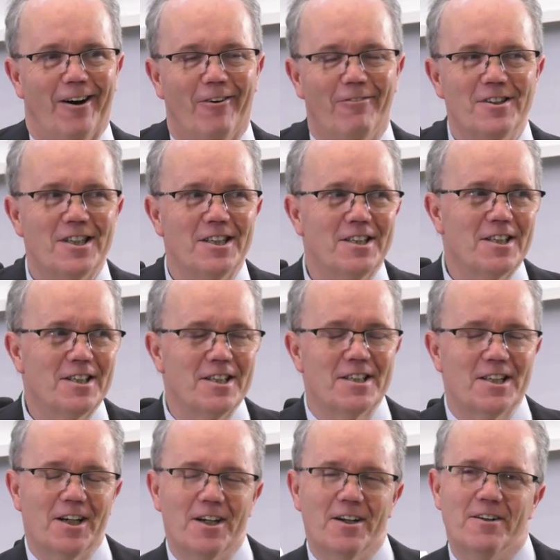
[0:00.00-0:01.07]
Obviously, this
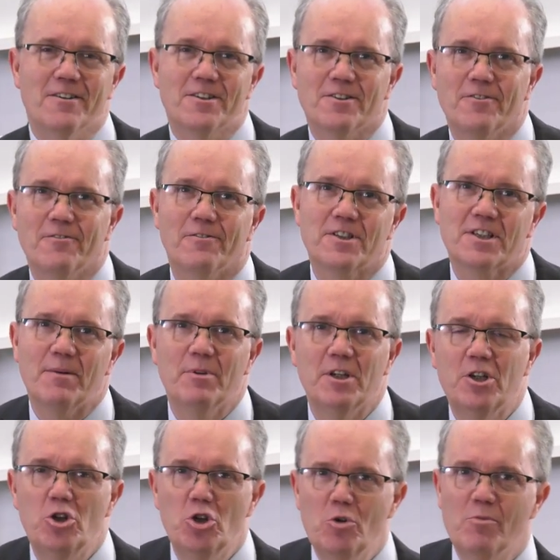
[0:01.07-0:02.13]
is a sort of
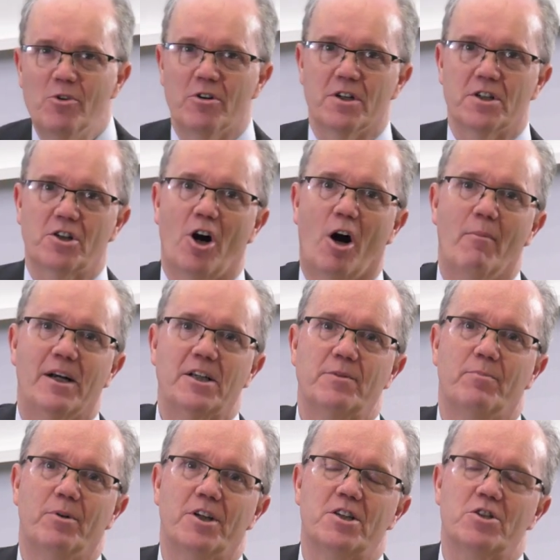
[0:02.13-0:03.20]
semi-humorous
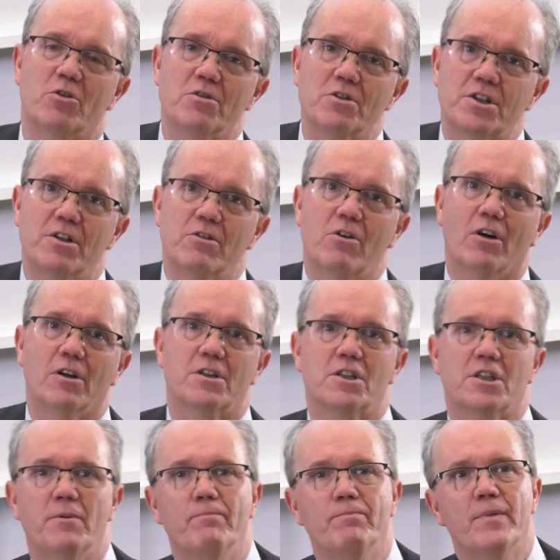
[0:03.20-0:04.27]
comment, but it's also got
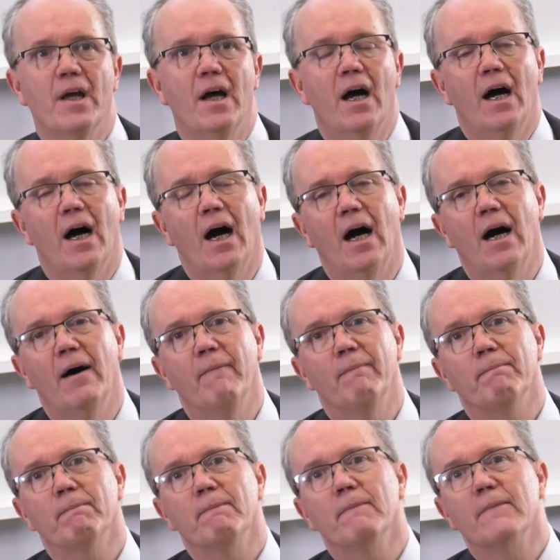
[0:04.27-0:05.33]
some,
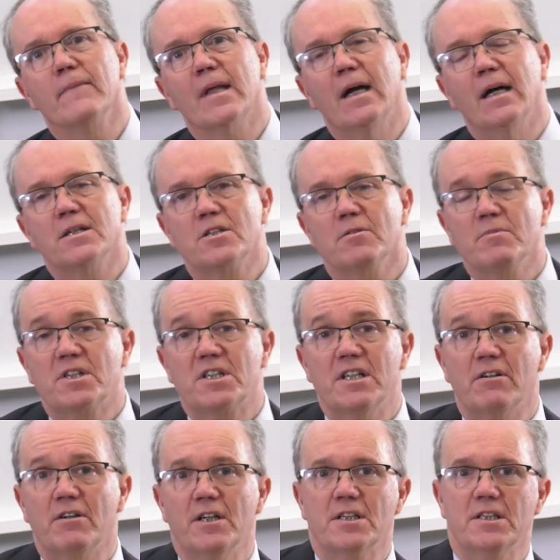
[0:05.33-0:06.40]
um, uh, some
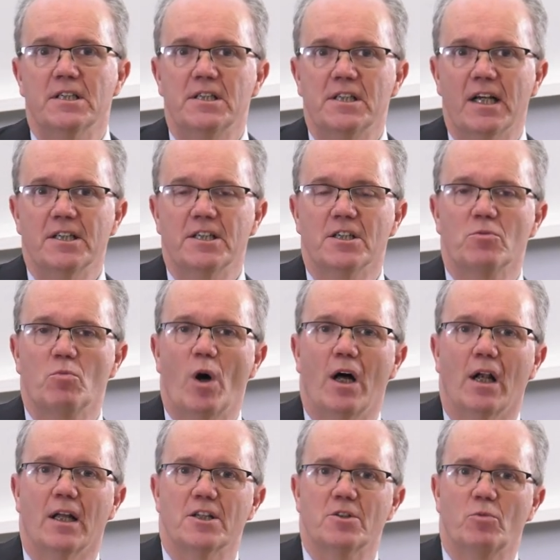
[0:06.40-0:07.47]
serious intent as
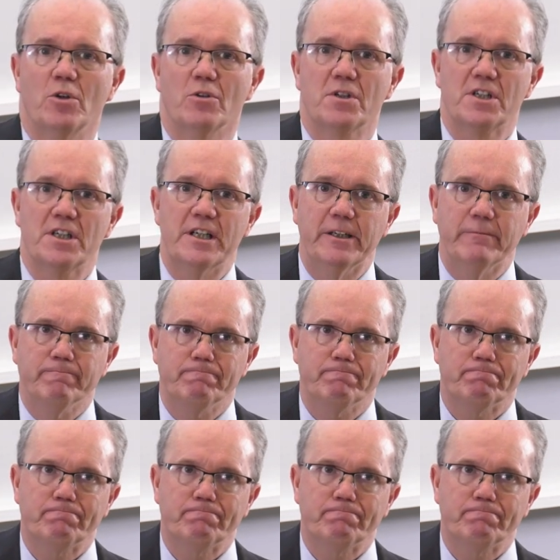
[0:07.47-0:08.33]
well, as we'll see.